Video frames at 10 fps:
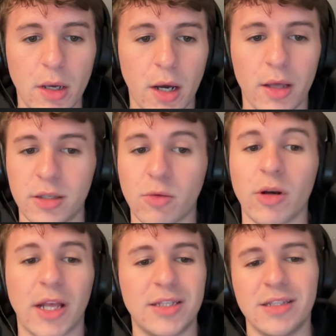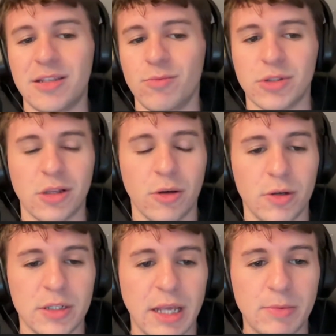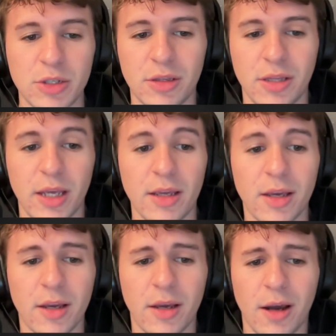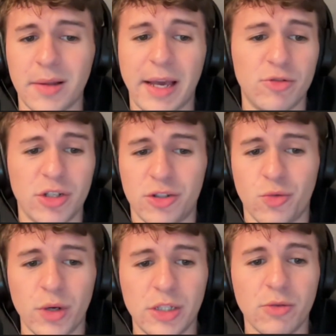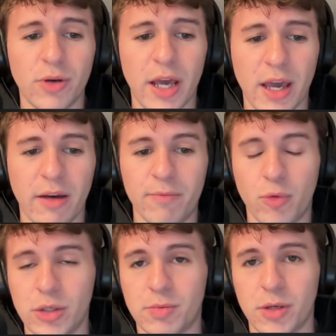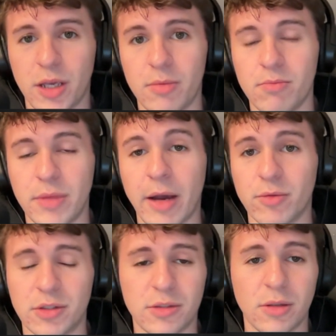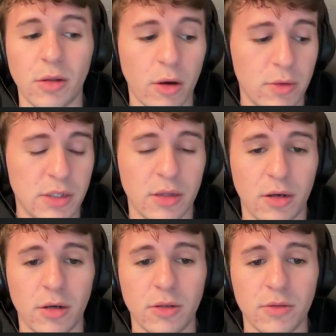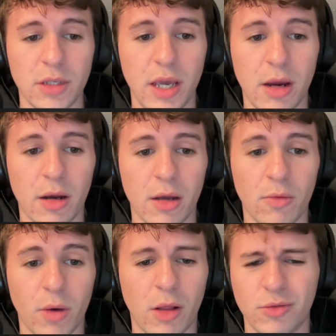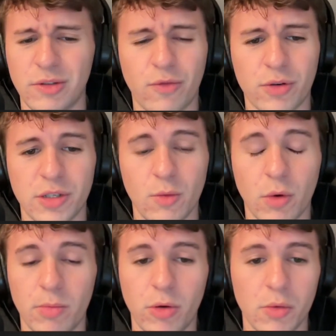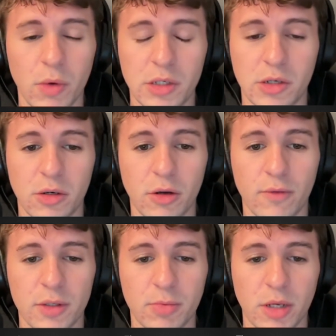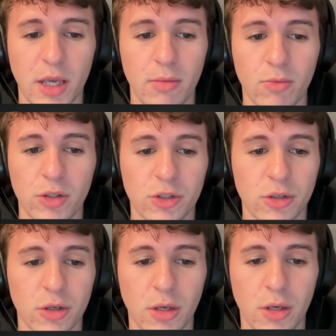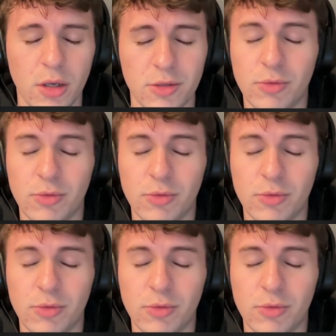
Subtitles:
The 2019 team was the lone exception. They allowed just 22.5 points per game. That was the lowest in the Narduzzi era, while only forcing 1.1 turnovers per game, which is